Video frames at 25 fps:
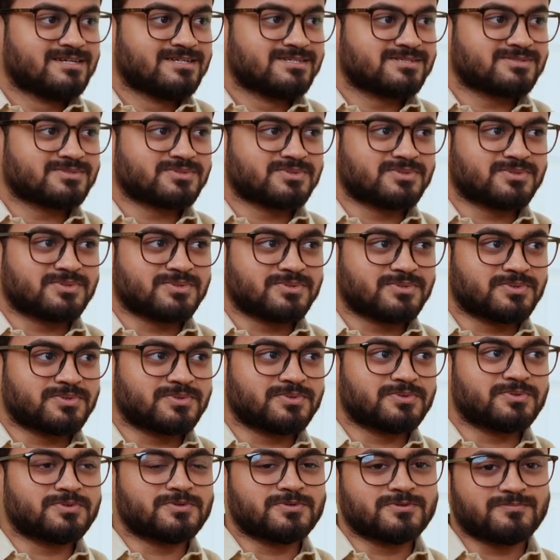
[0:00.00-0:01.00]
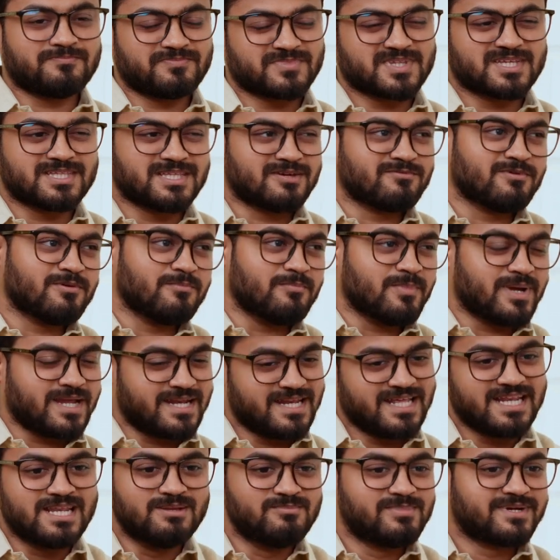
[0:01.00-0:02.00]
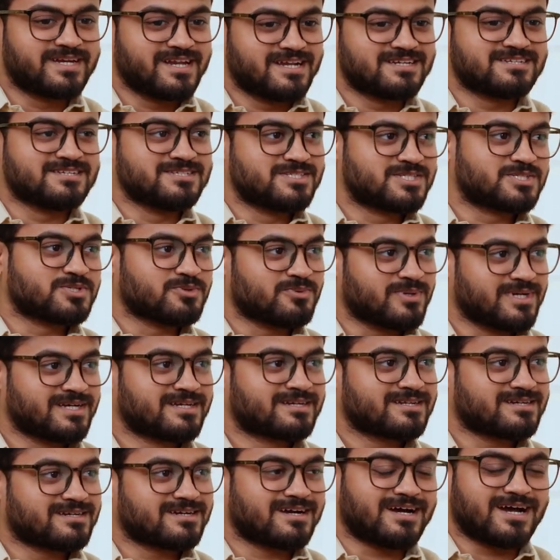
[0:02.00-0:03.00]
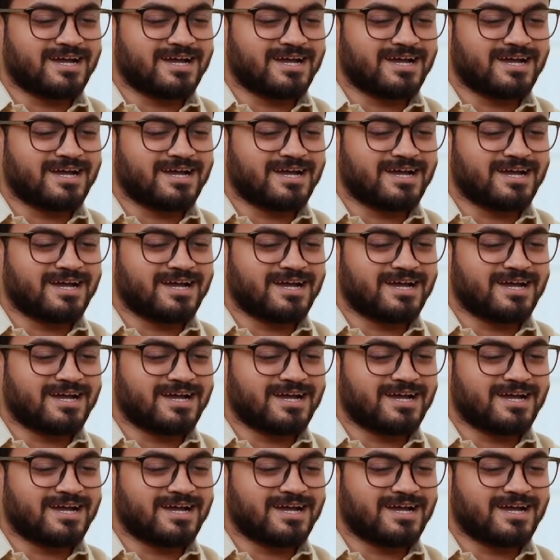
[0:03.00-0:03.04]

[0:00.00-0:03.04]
So there were many limitations to it.